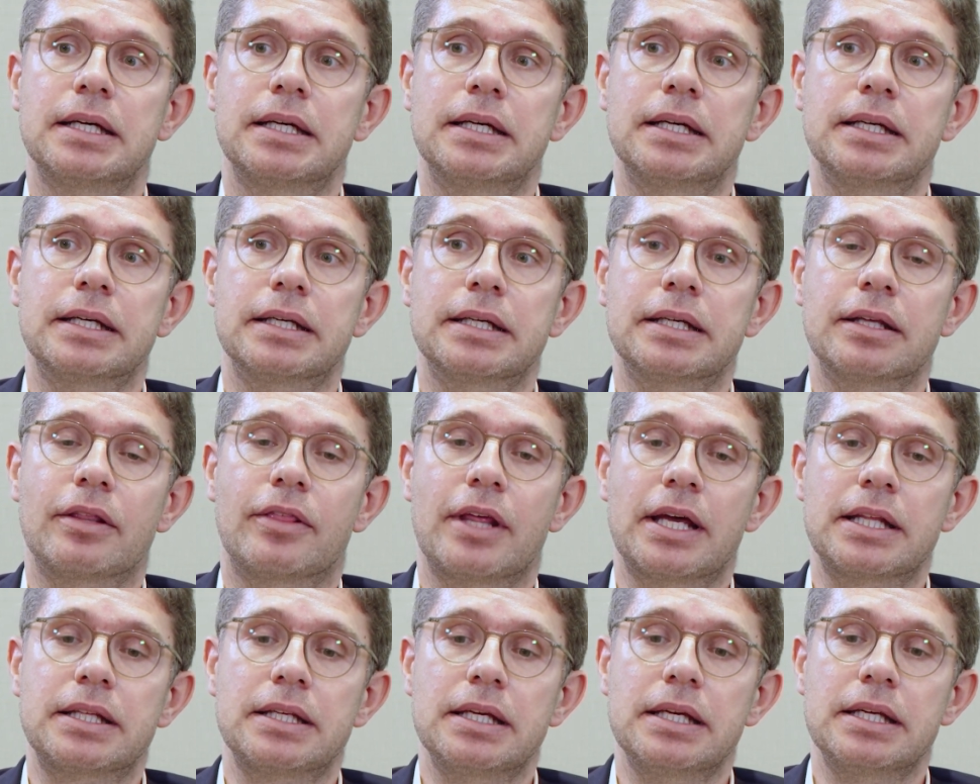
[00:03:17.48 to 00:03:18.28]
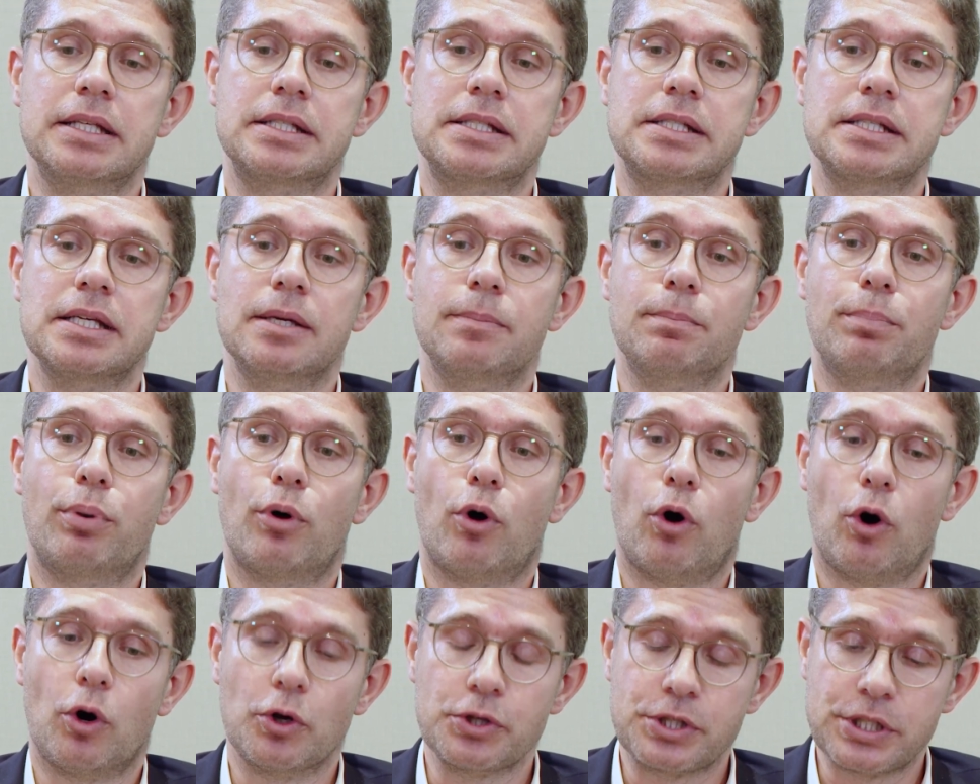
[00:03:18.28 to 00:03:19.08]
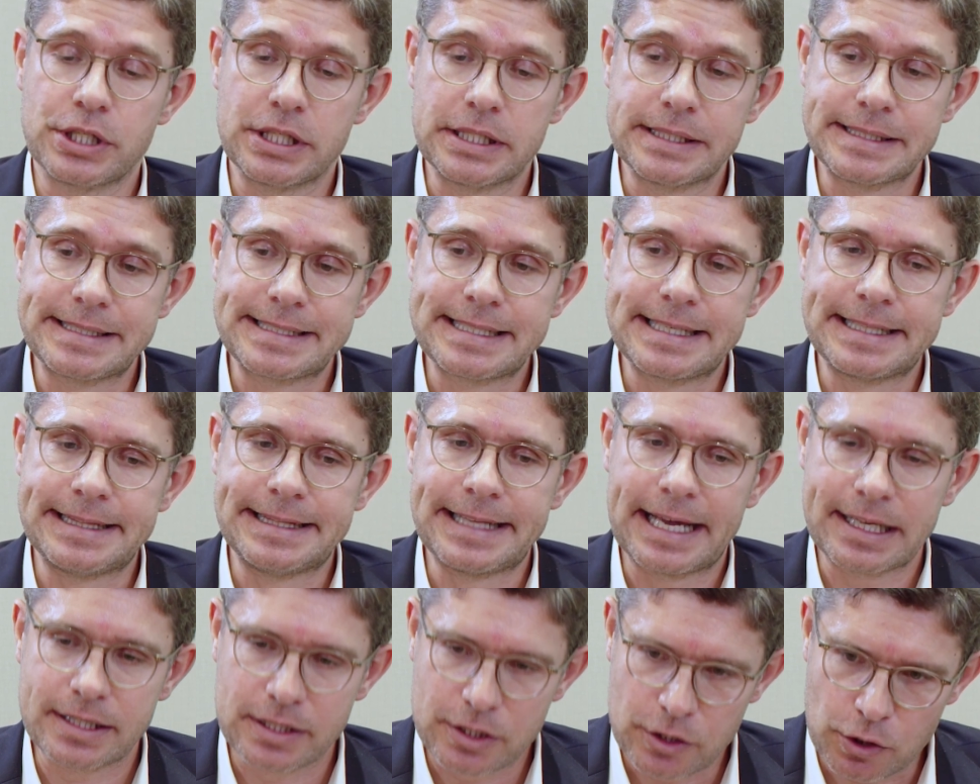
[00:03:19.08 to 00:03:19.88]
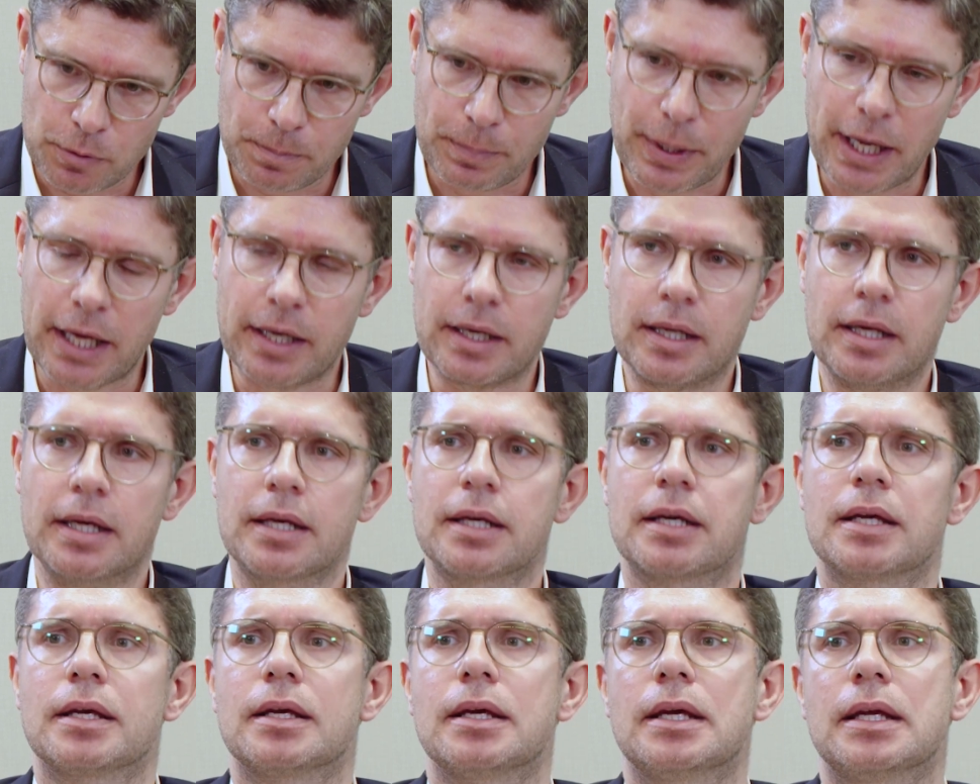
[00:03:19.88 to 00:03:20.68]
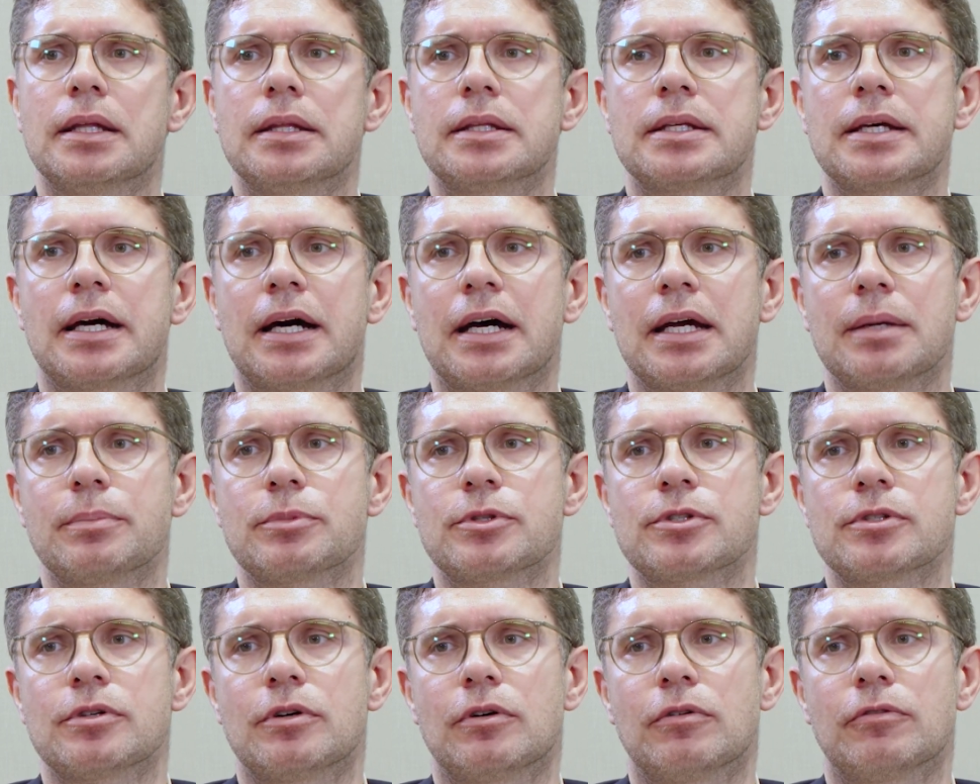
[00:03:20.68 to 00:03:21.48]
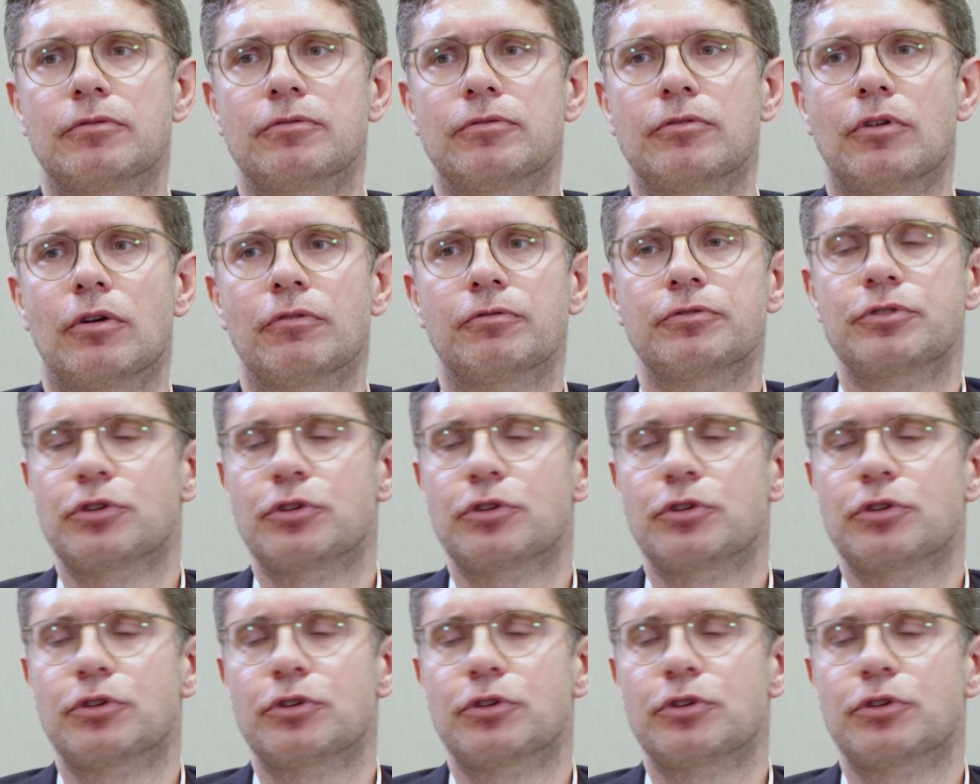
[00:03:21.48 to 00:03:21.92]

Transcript: that it's important not to panic in times of